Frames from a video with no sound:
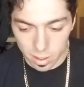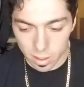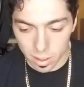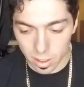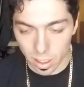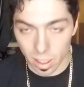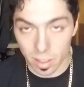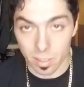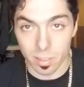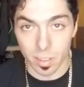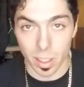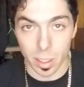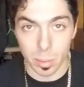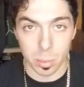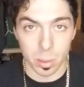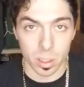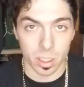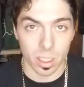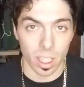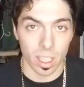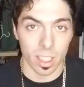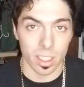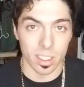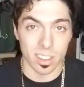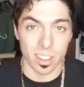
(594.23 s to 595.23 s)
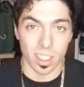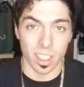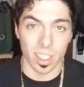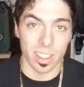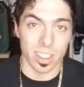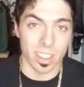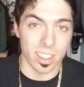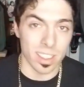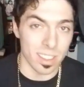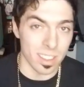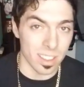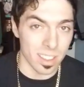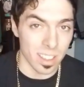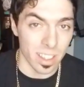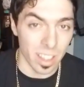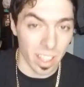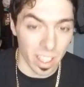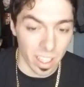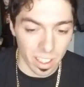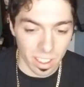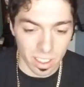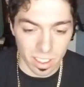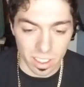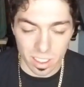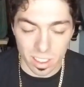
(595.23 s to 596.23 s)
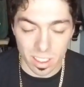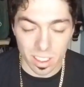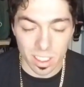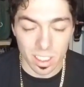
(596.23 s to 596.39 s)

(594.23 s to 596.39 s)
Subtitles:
That vapor content is there.